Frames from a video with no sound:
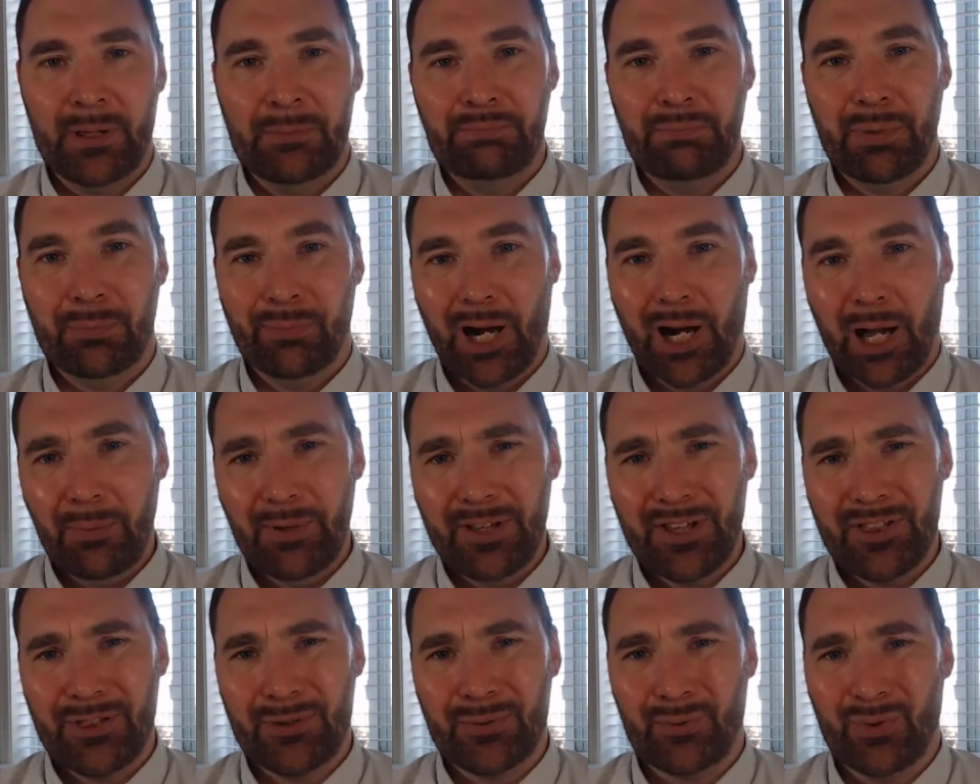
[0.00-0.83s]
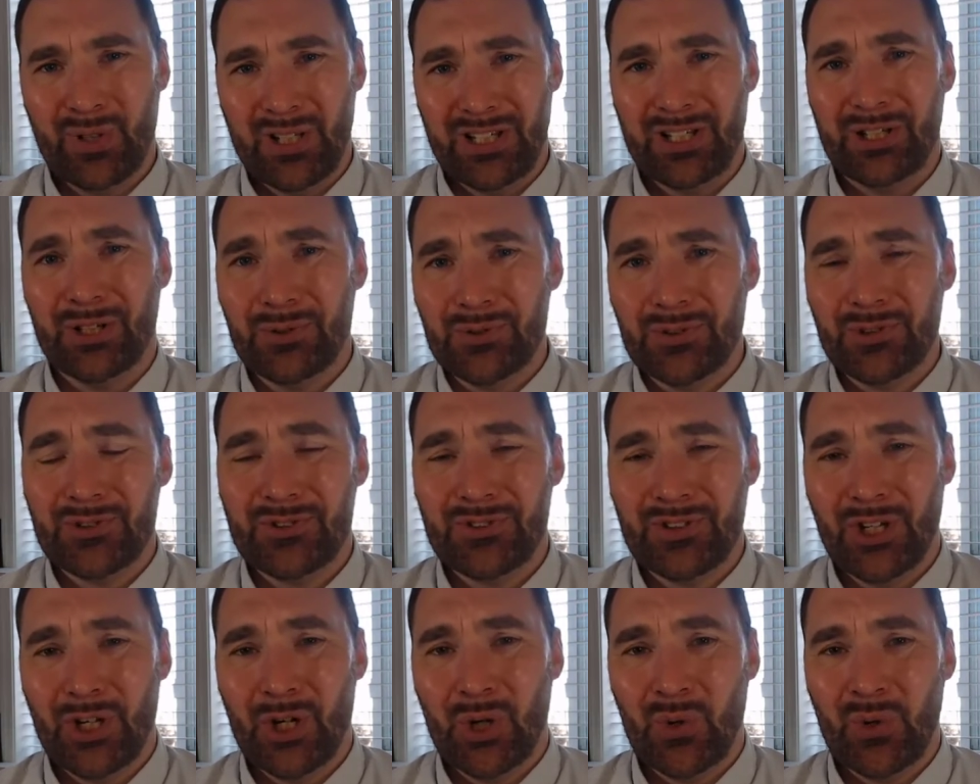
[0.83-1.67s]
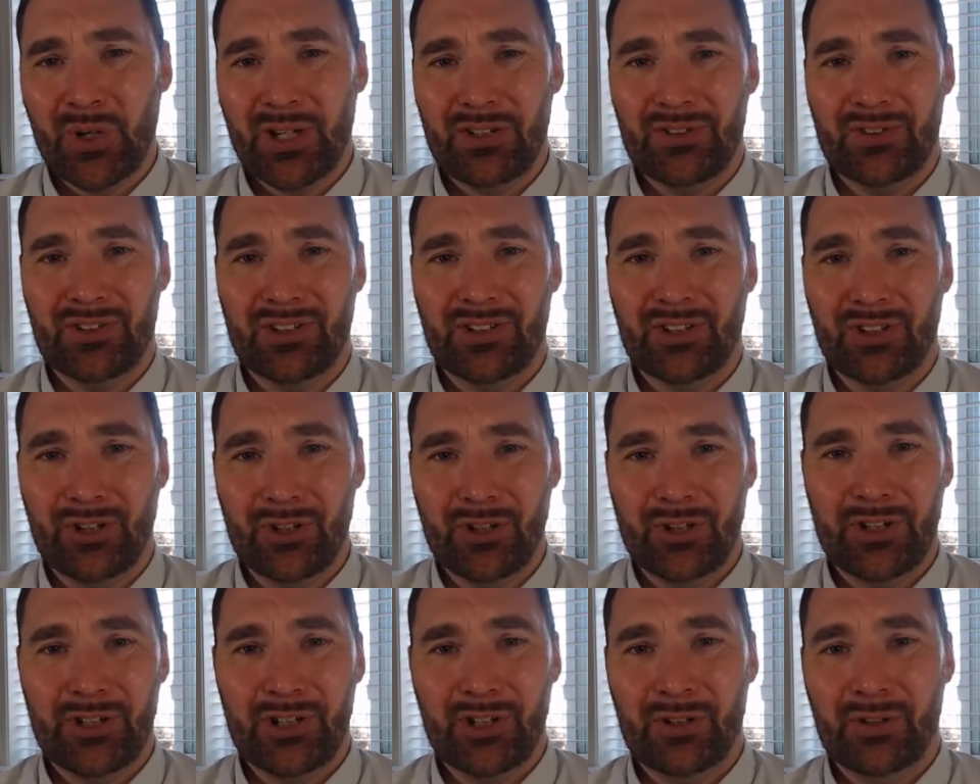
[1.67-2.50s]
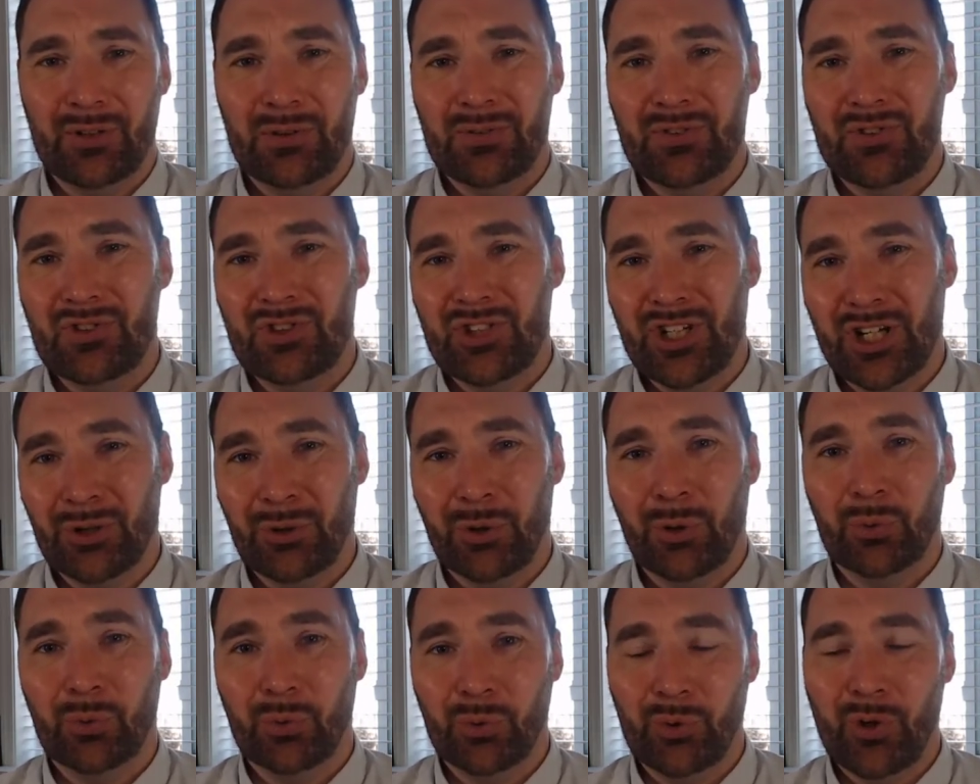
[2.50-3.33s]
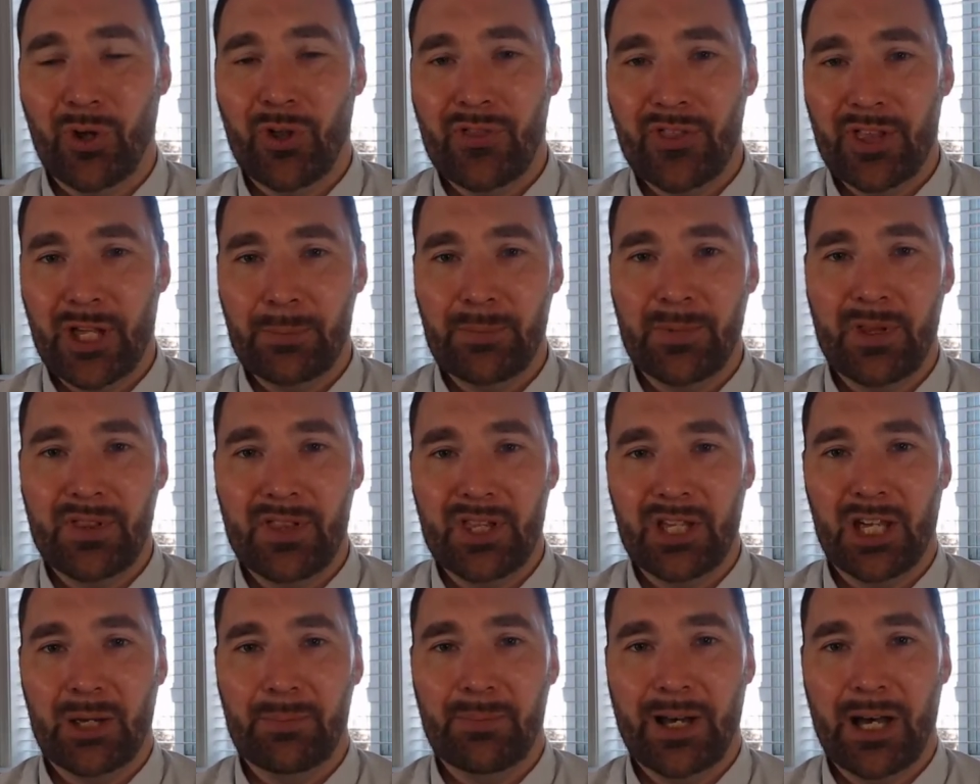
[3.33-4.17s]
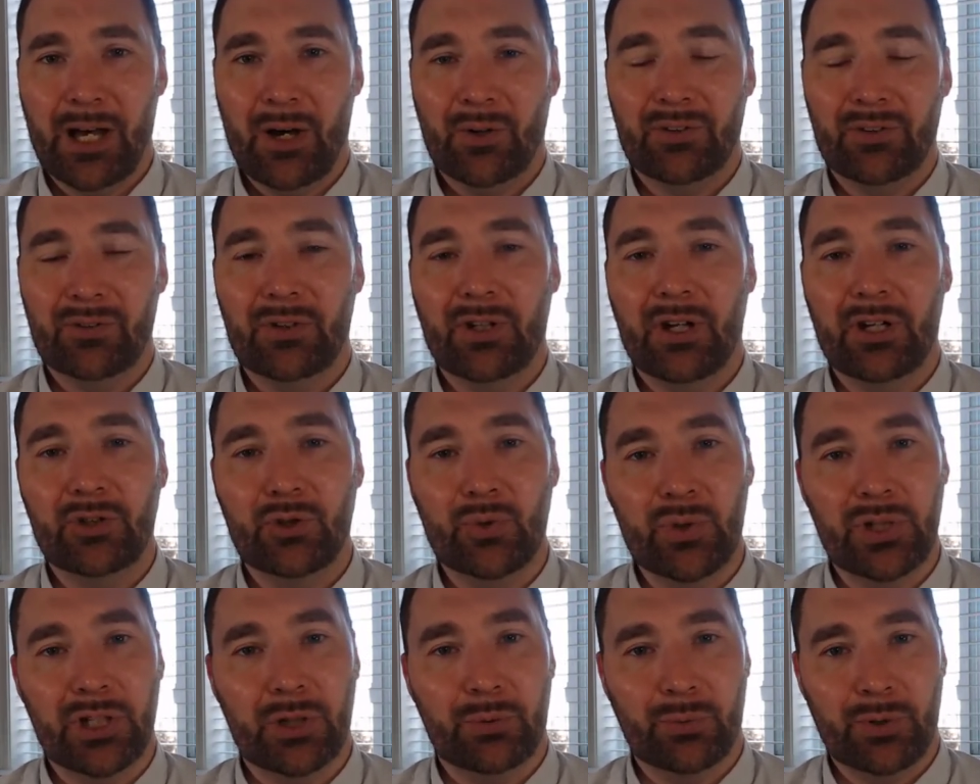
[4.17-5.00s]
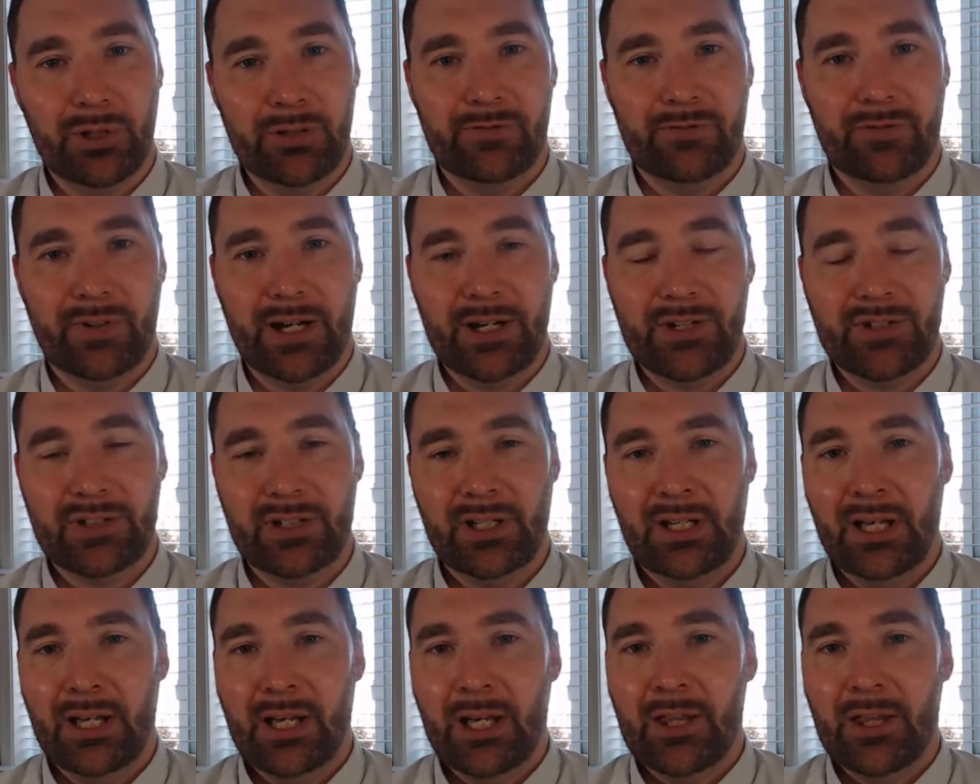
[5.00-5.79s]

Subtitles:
But probably 3 years or so is a good general rule of thumb to think about doing a refresh.